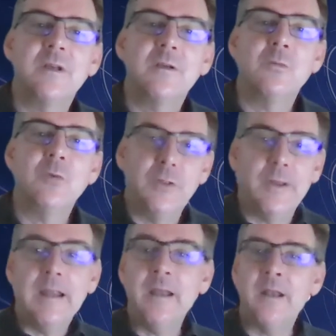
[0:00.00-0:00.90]

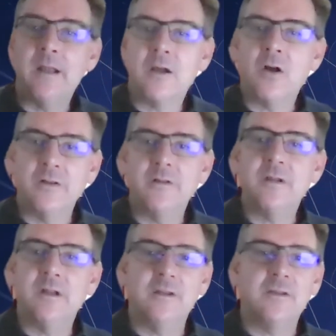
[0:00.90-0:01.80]
within a
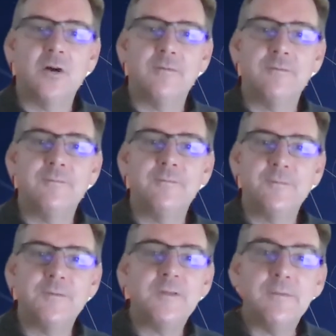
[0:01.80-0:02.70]
continent of
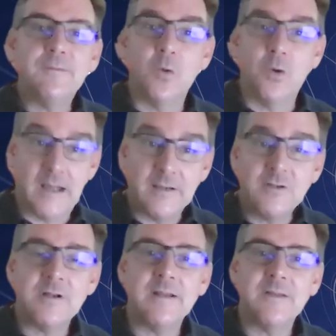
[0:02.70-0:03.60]
54
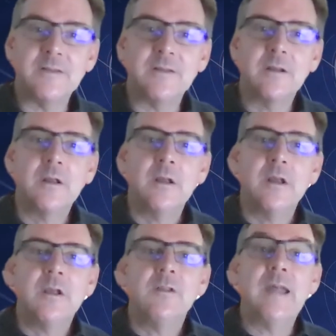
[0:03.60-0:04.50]
countries,
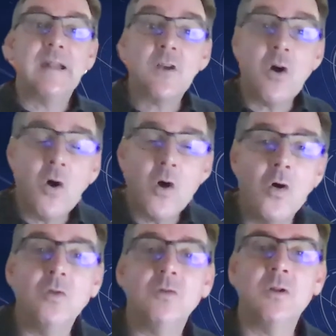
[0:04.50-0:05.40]
that's a
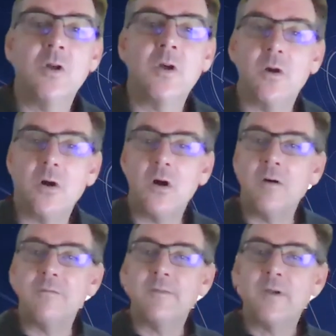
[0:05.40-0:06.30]
whole lot
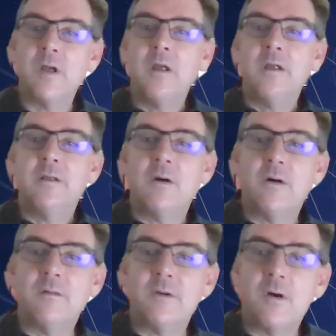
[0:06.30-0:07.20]

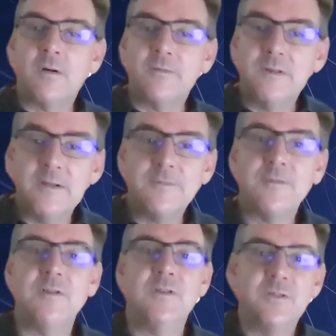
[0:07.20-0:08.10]
of
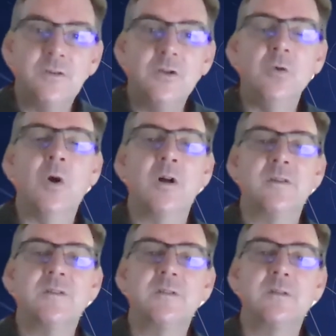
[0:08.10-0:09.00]
difference,
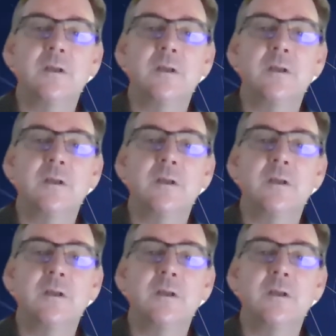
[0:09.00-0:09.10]
nuance,